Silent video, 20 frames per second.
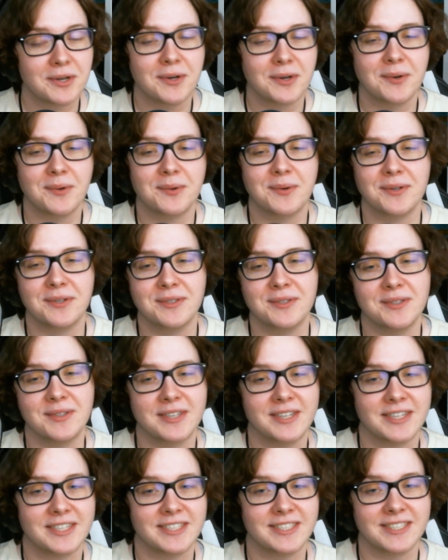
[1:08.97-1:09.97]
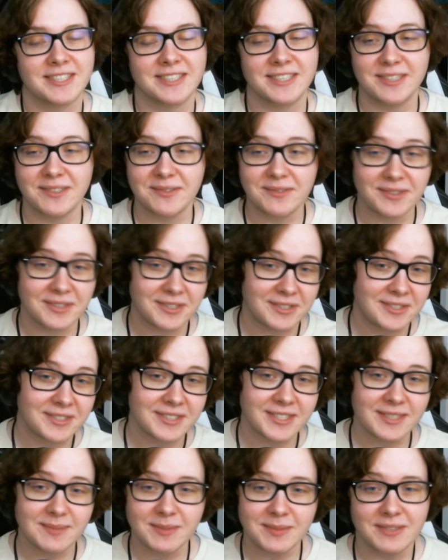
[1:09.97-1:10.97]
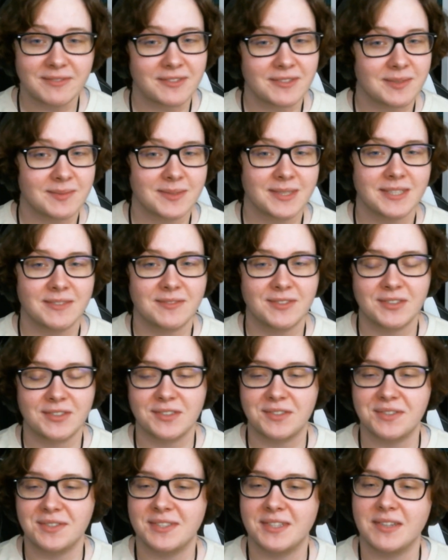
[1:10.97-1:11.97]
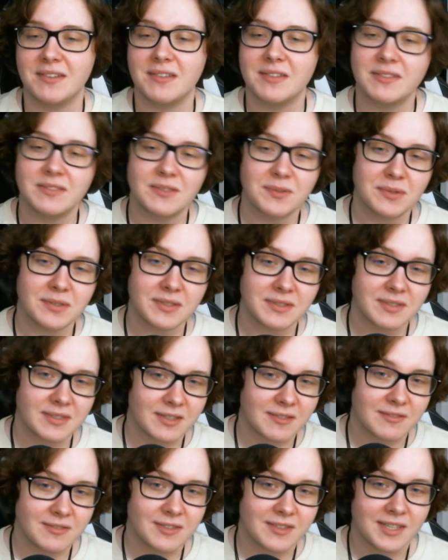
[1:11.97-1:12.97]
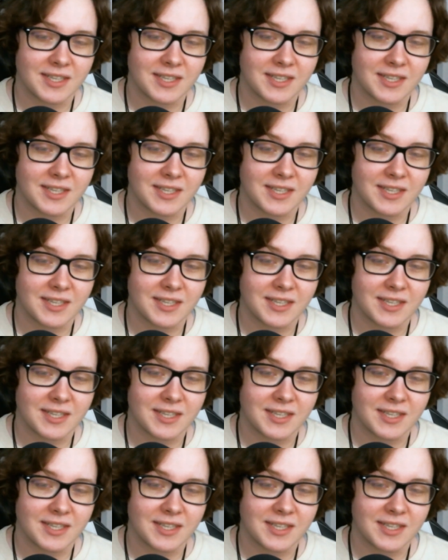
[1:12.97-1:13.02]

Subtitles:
or you can actually, learn something from it if you're interested in this sort of stuff.